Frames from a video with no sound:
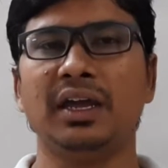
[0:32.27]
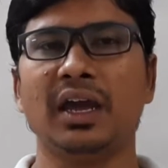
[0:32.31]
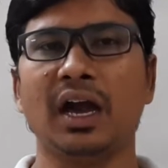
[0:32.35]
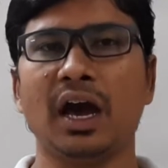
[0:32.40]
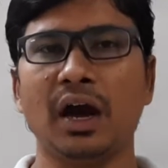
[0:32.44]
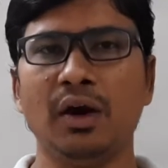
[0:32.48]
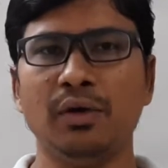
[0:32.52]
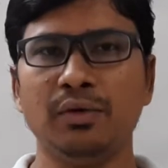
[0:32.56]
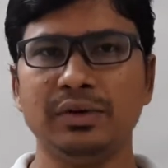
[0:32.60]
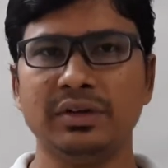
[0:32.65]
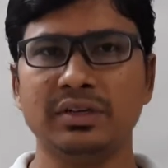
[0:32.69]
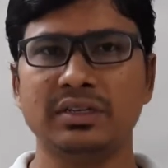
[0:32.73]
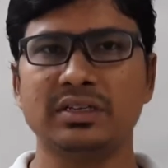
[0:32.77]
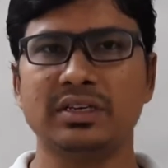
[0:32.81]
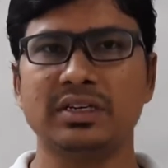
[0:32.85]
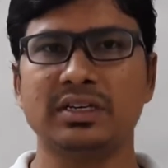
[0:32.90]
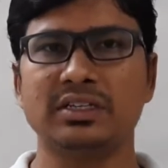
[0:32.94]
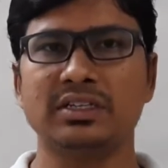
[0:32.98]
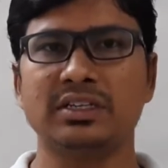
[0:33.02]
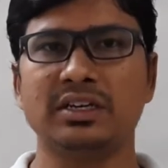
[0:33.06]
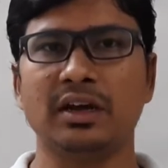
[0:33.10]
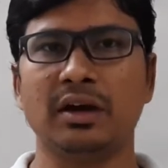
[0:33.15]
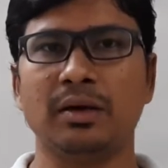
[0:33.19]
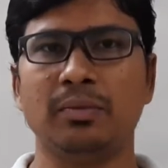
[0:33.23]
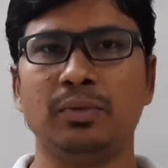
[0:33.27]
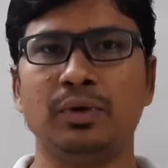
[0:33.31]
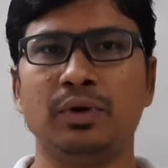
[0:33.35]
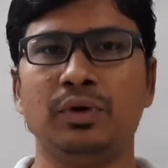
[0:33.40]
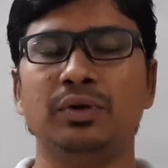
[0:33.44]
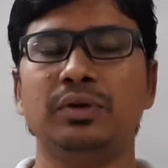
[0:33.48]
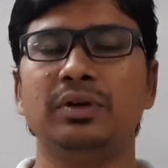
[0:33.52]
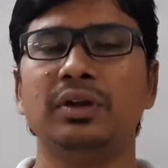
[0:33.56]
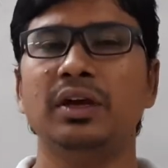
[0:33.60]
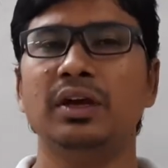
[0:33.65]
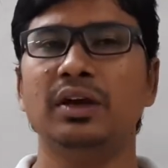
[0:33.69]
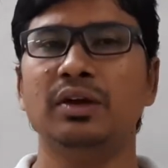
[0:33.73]
have discussed
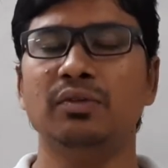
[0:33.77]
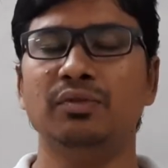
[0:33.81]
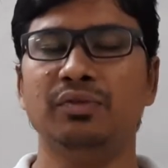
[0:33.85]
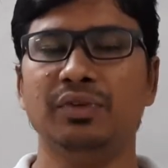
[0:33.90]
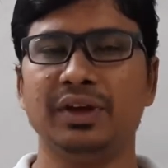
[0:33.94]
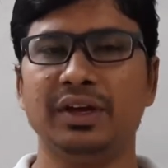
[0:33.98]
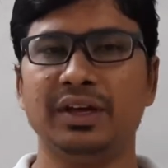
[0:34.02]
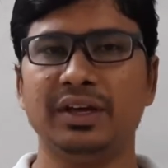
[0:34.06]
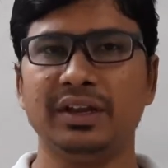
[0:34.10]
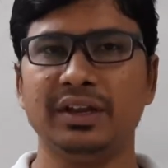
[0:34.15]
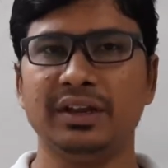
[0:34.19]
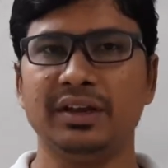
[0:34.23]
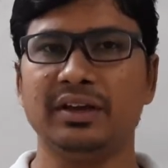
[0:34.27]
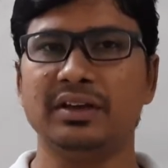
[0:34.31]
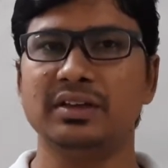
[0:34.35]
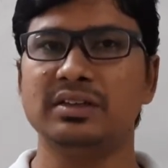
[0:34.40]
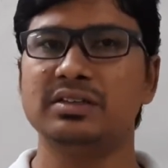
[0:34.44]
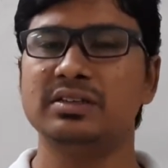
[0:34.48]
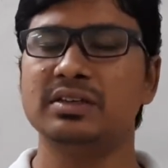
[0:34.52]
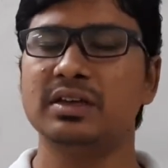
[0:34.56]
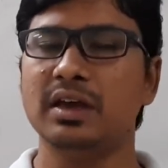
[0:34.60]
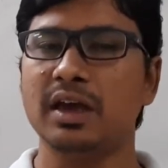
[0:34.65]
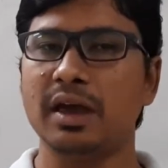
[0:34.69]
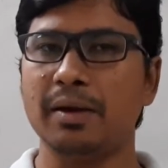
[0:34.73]
about various